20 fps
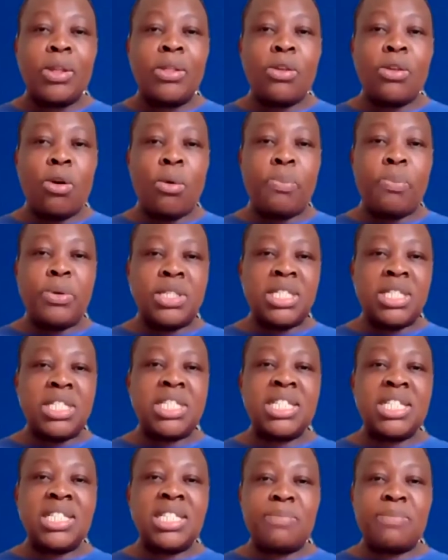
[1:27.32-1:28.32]
the
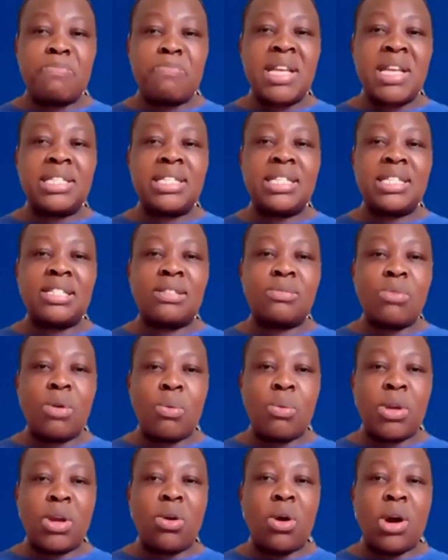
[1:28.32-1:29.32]
opposition spaces where
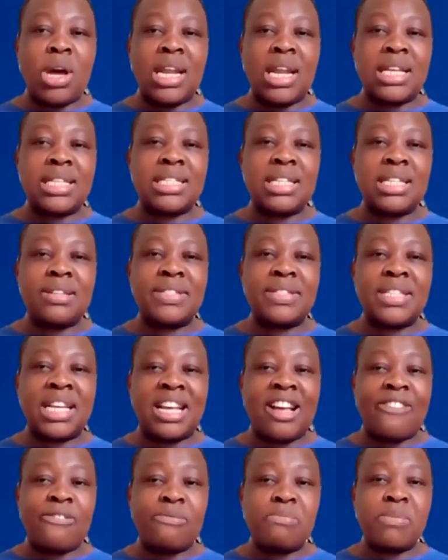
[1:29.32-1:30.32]
we call ourselves the
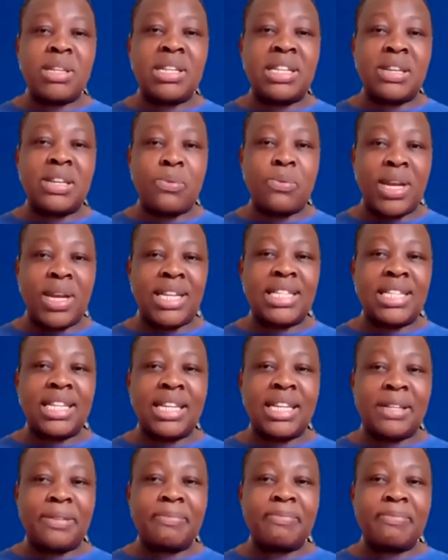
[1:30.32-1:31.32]
government in waiting.